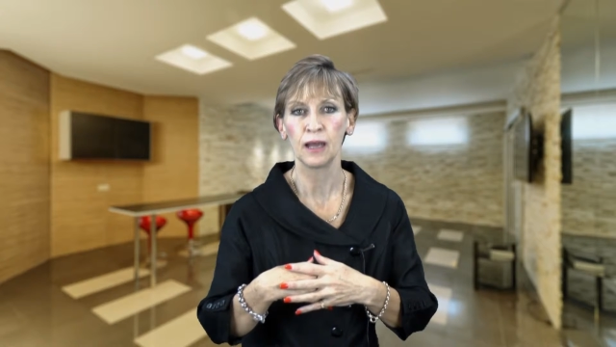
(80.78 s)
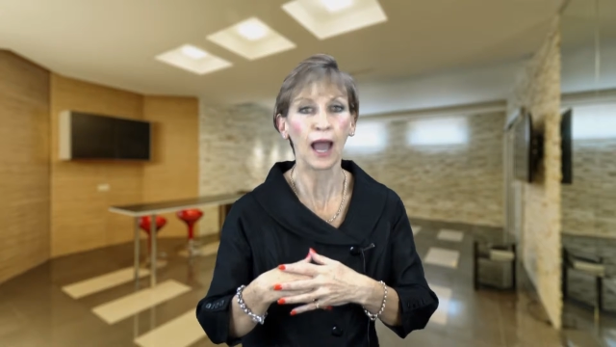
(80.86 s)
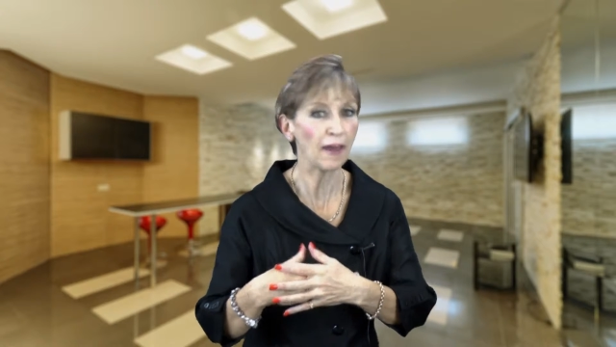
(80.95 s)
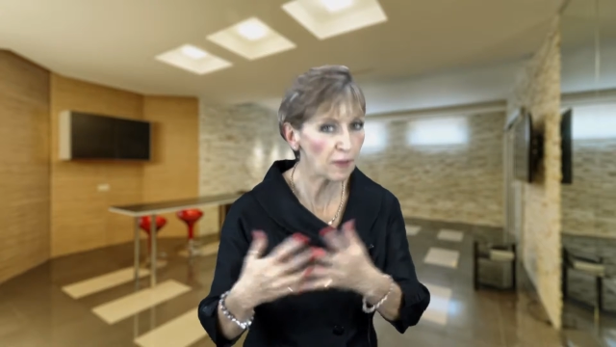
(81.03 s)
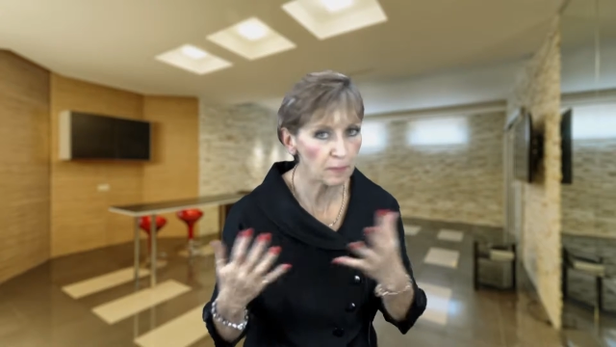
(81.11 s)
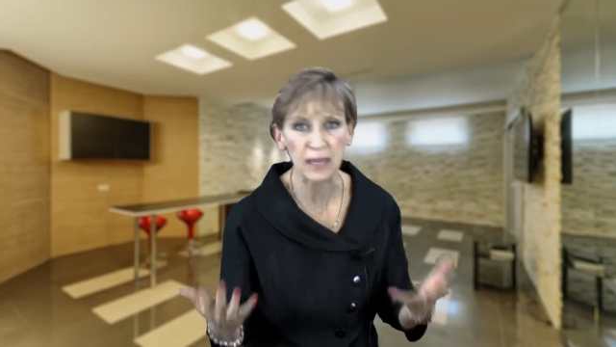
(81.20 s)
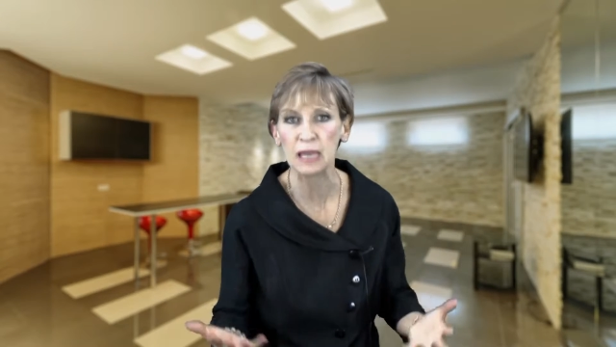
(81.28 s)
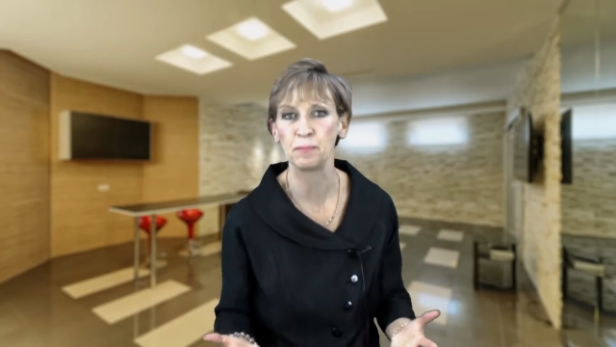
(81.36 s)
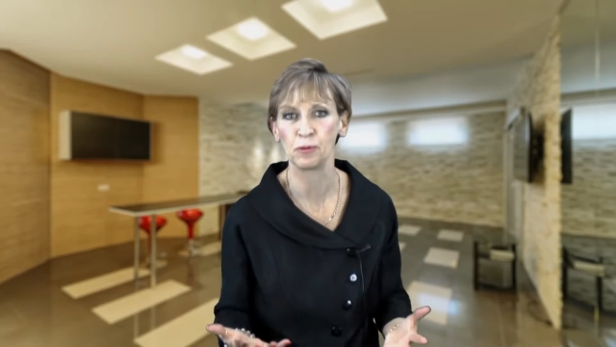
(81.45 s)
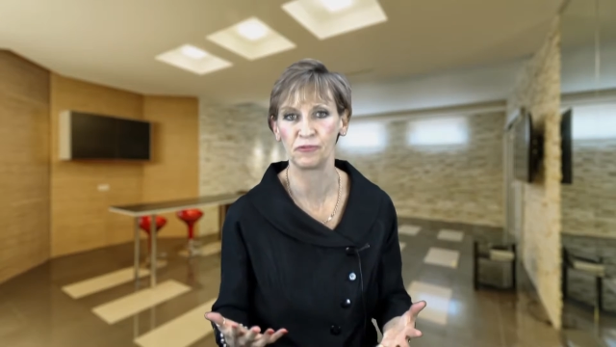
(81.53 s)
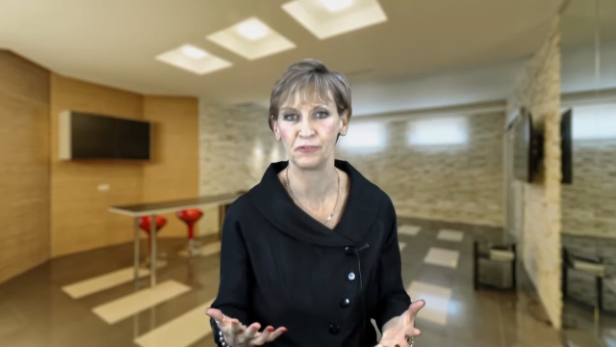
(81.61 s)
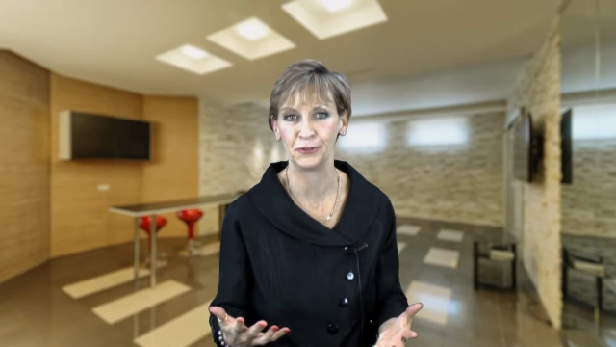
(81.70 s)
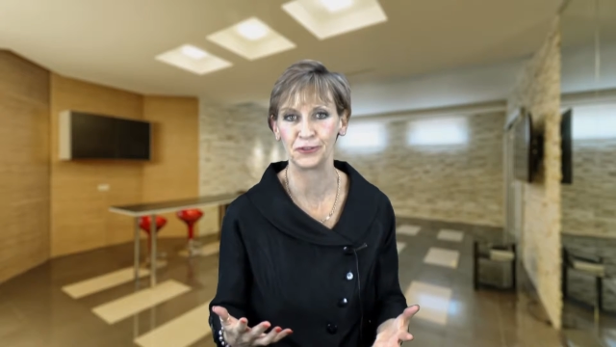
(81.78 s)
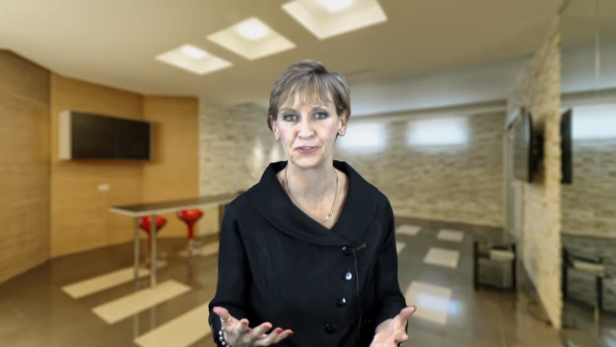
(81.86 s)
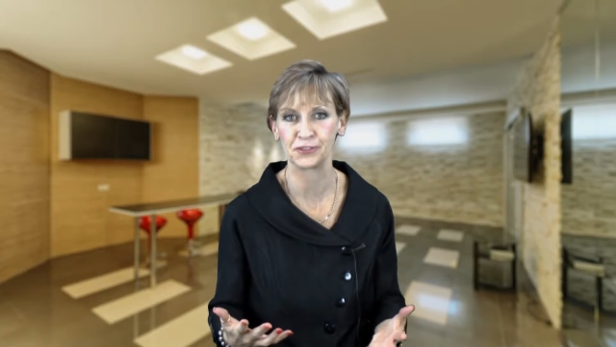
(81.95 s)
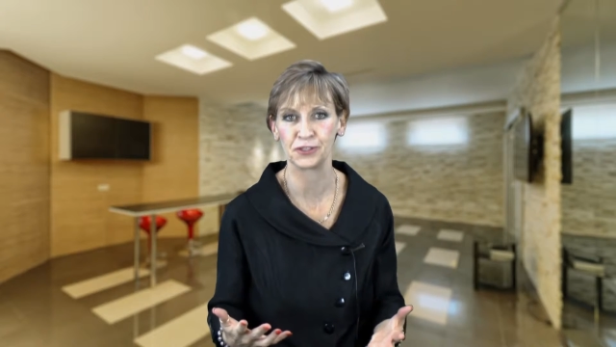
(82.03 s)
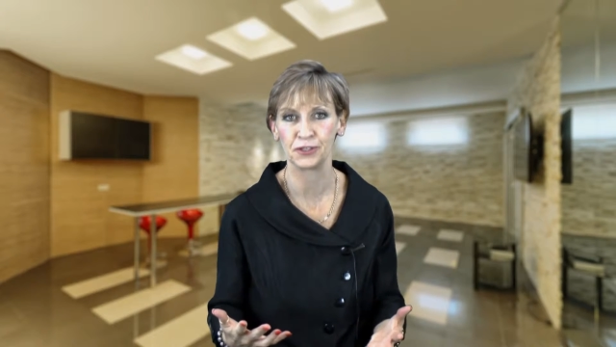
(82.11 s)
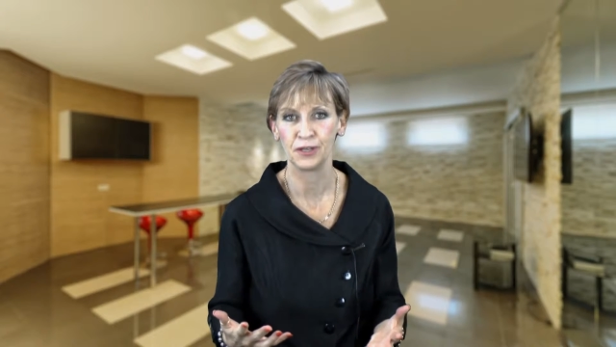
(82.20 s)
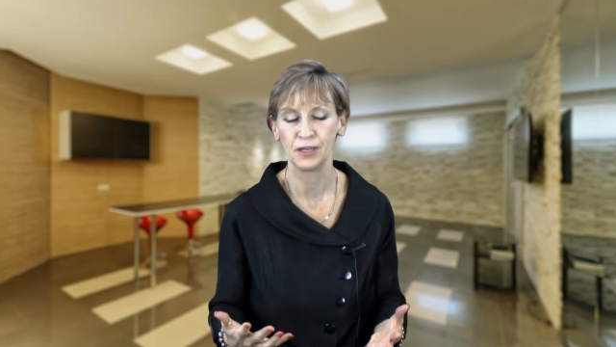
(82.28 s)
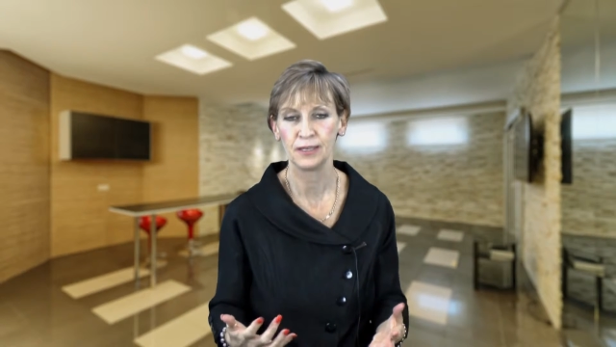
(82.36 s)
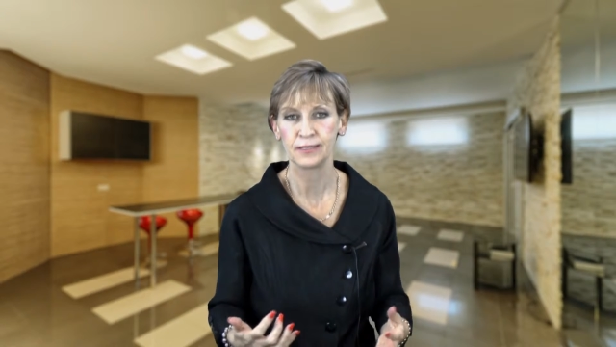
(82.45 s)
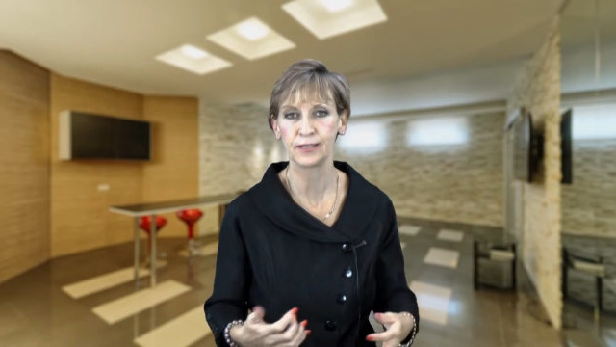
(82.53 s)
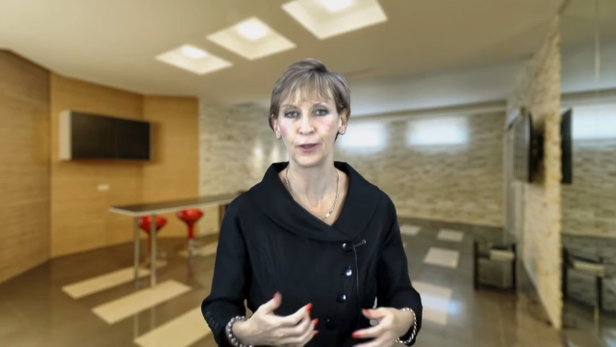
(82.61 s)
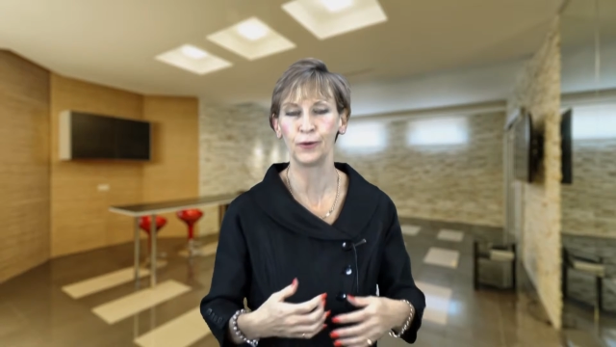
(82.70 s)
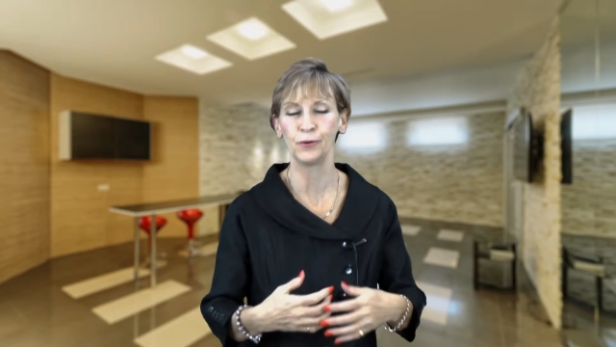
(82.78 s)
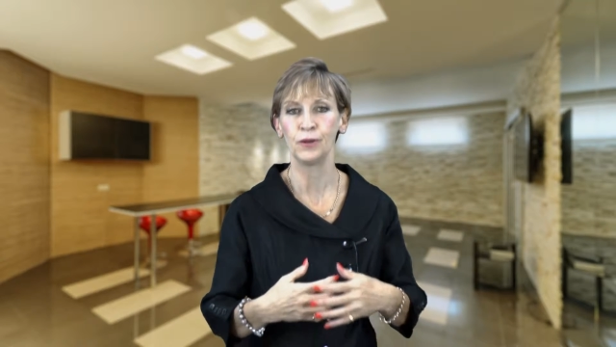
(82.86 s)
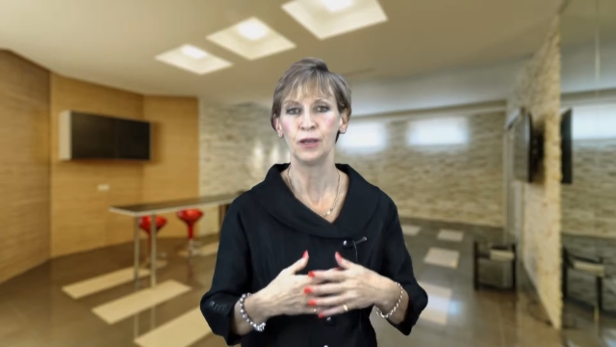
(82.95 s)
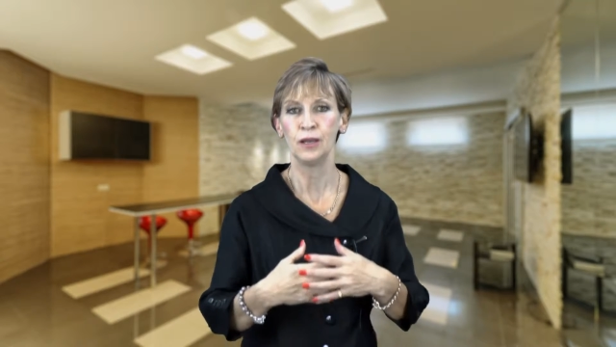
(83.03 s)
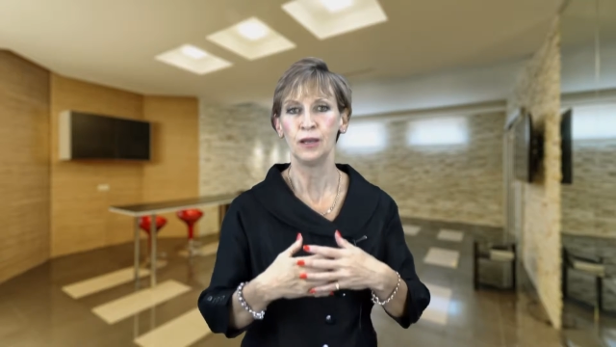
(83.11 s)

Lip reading: other people first. So